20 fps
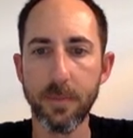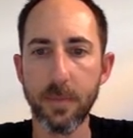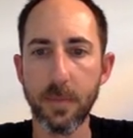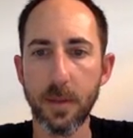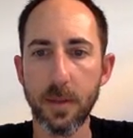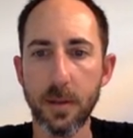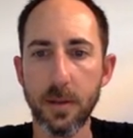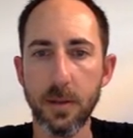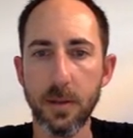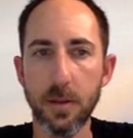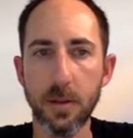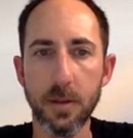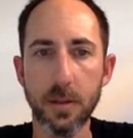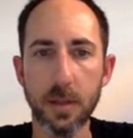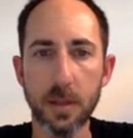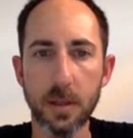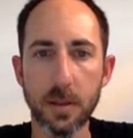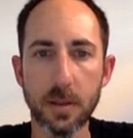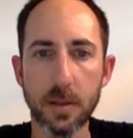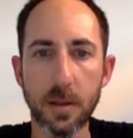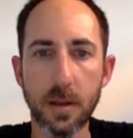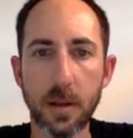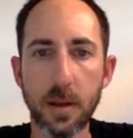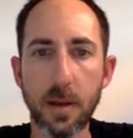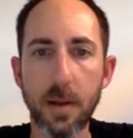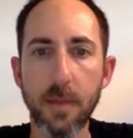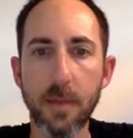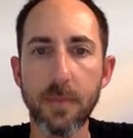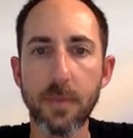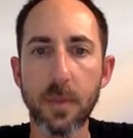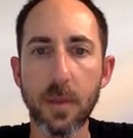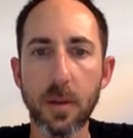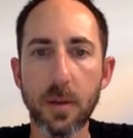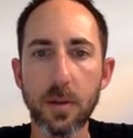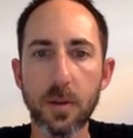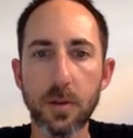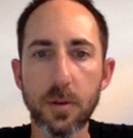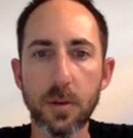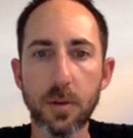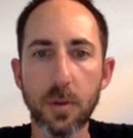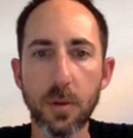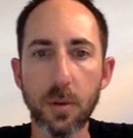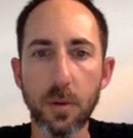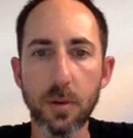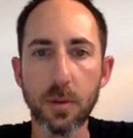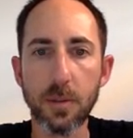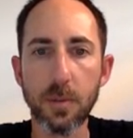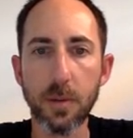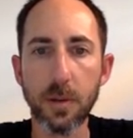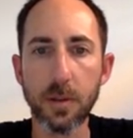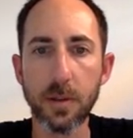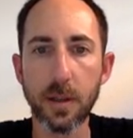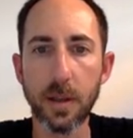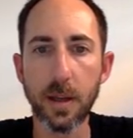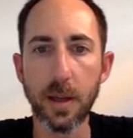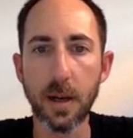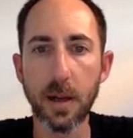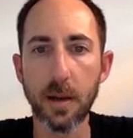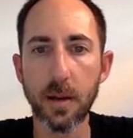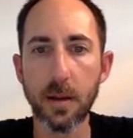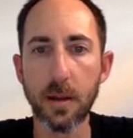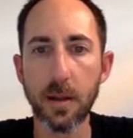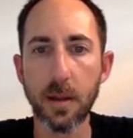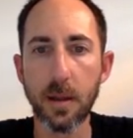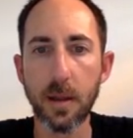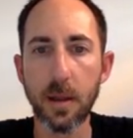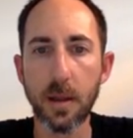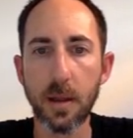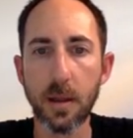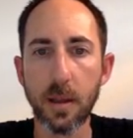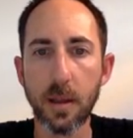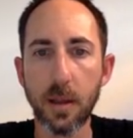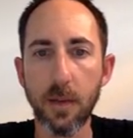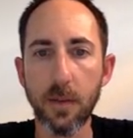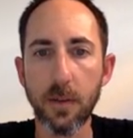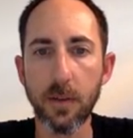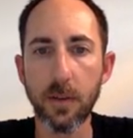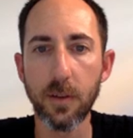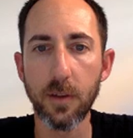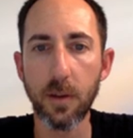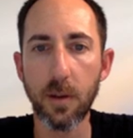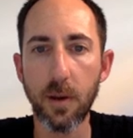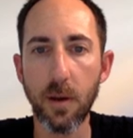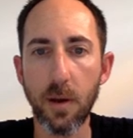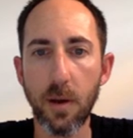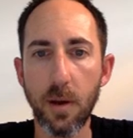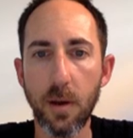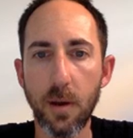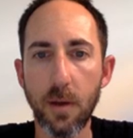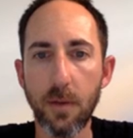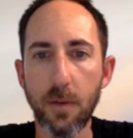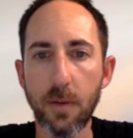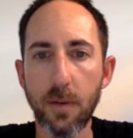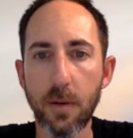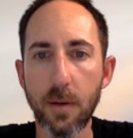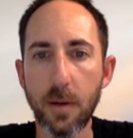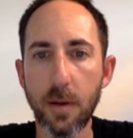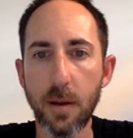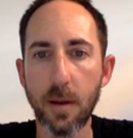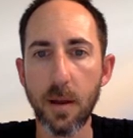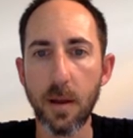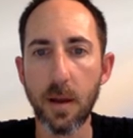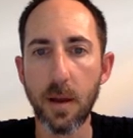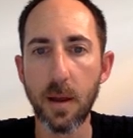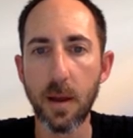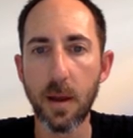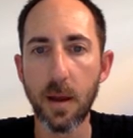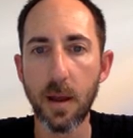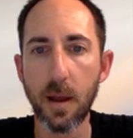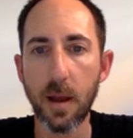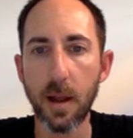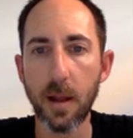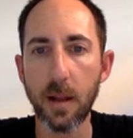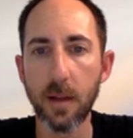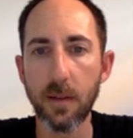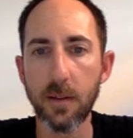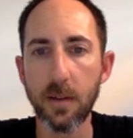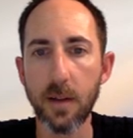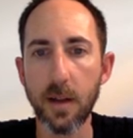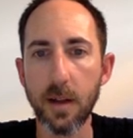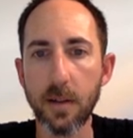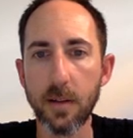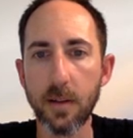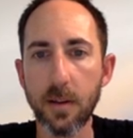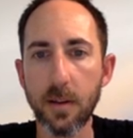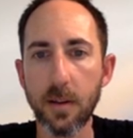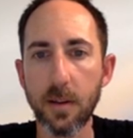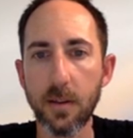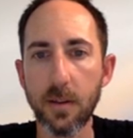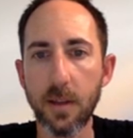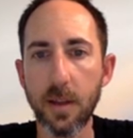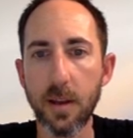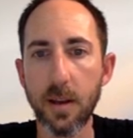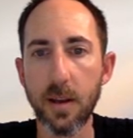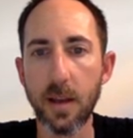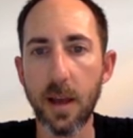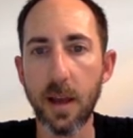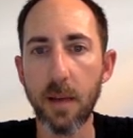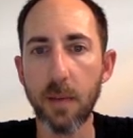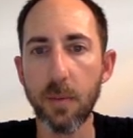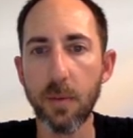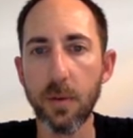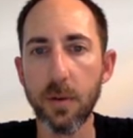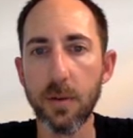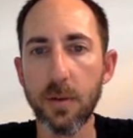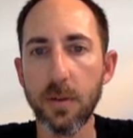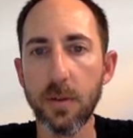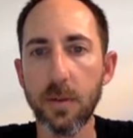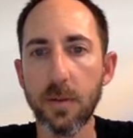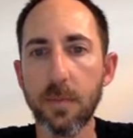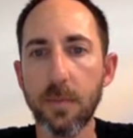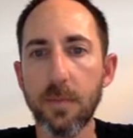let's use this, should the Awesome Oscillator give us a curve and start to descend downwards,